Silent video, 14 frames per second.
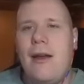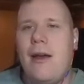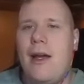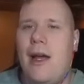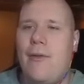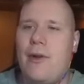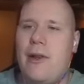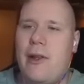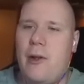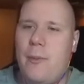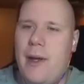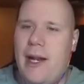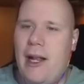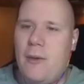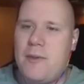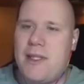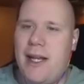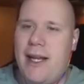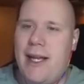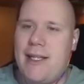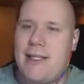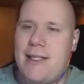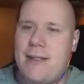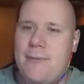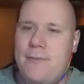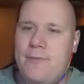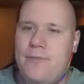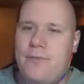every little bit helps, I
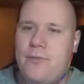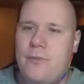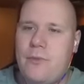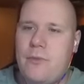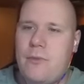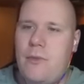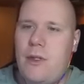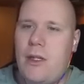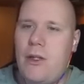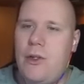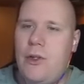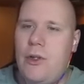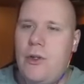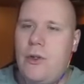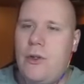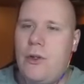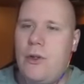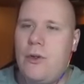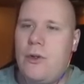guess. Do, do,